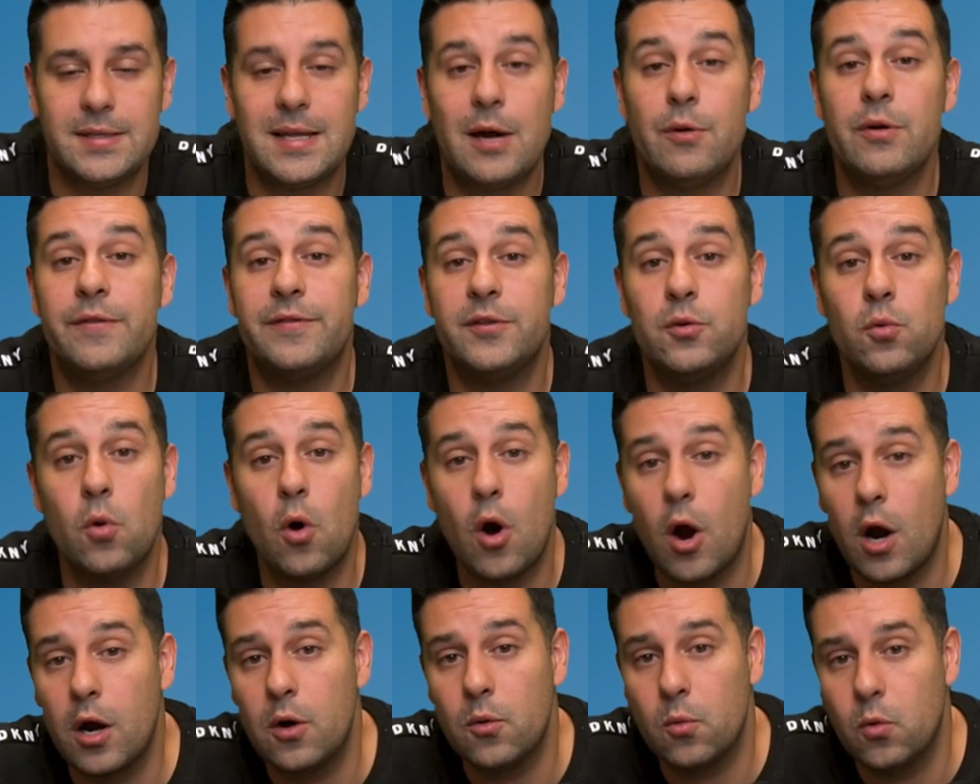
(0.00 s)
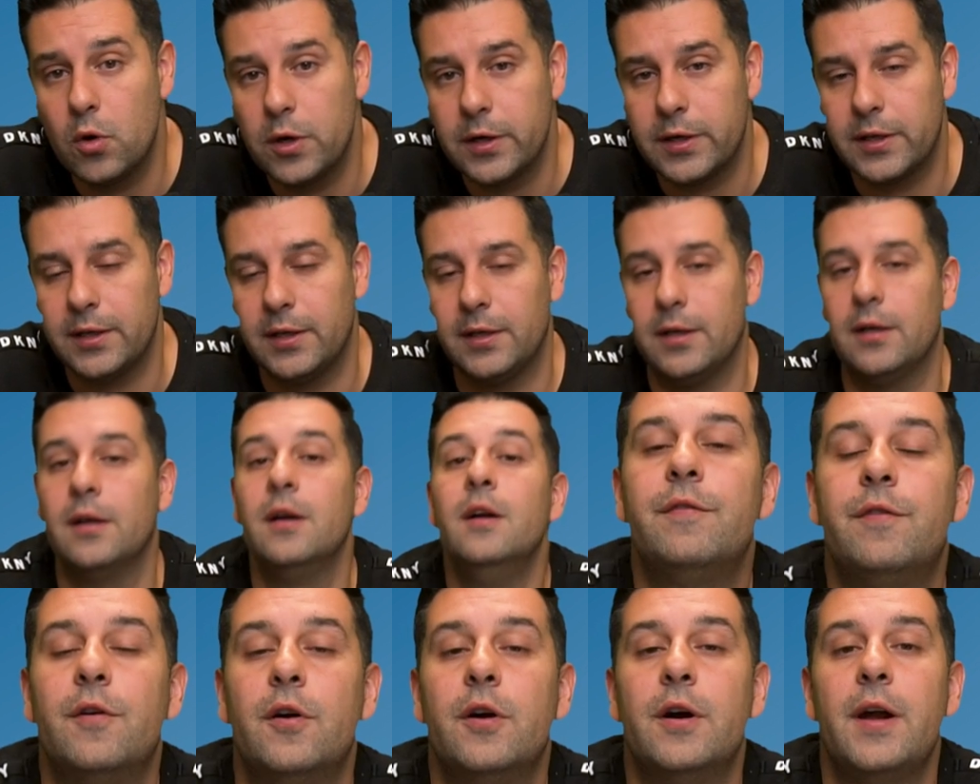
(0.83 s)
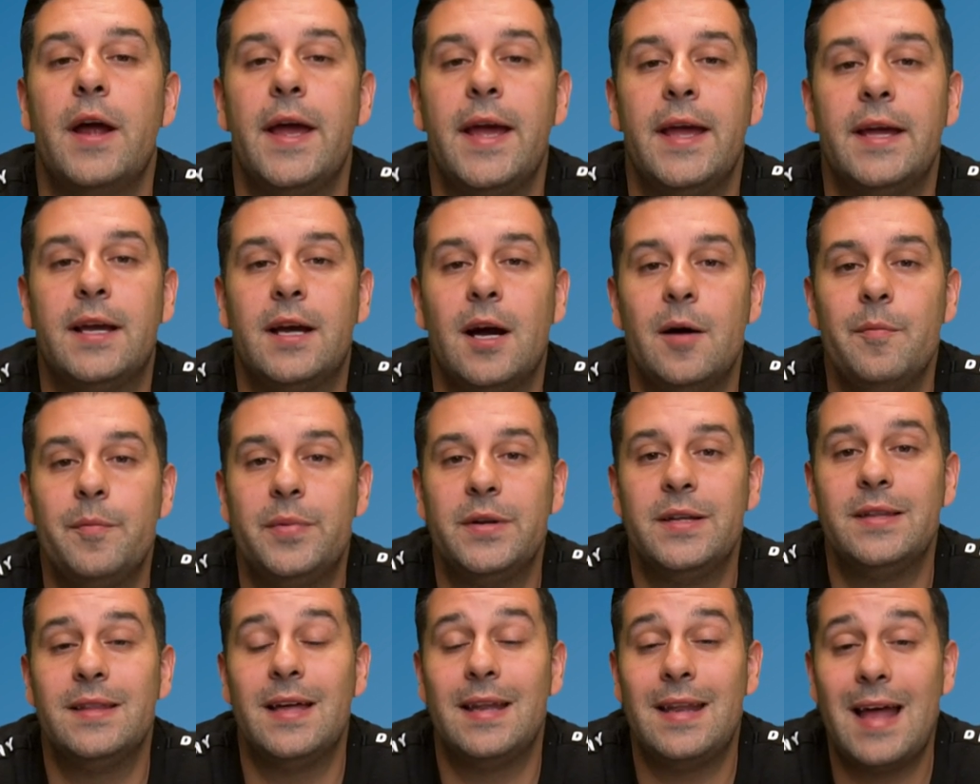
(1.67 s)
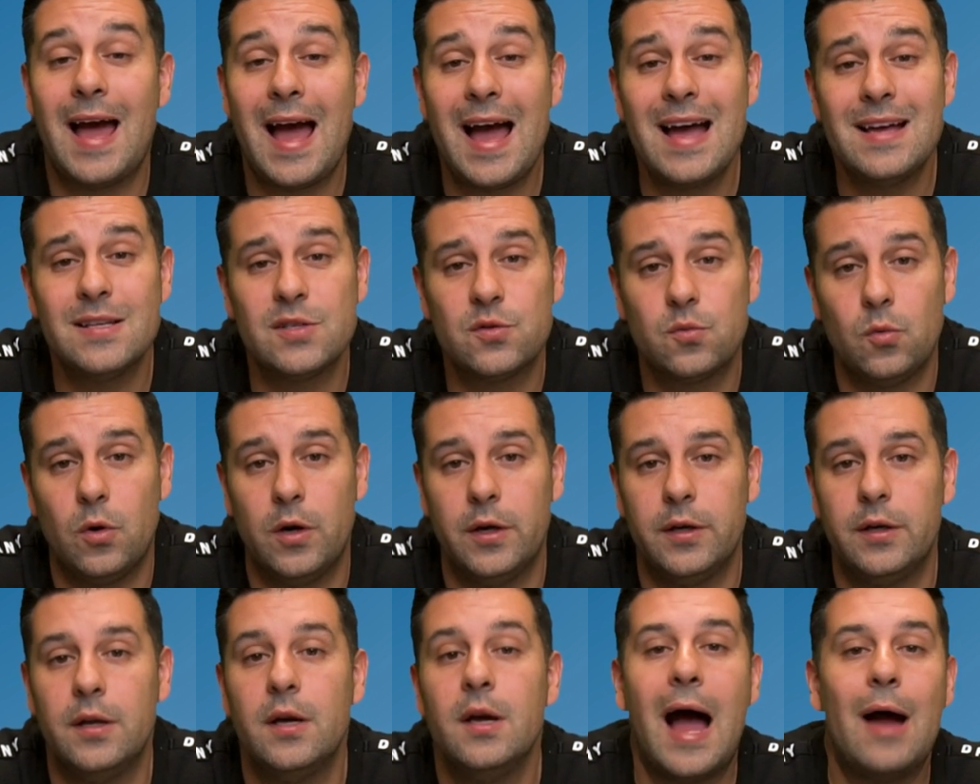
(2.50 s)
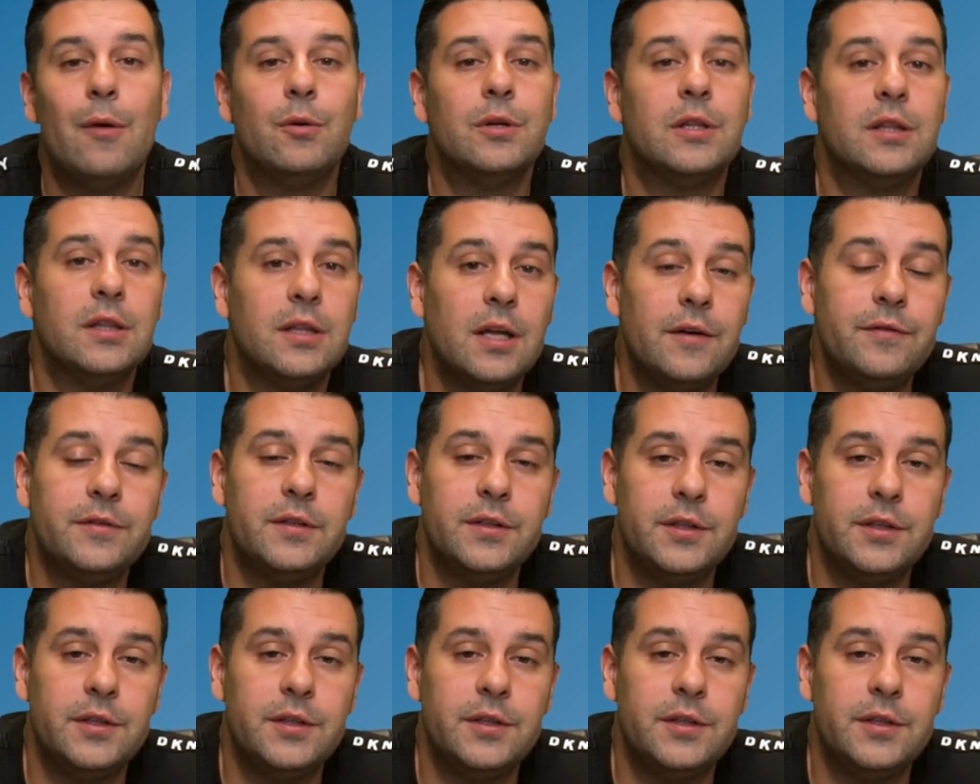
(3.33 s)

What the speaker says: Now, if you are working for a company that has one, I would love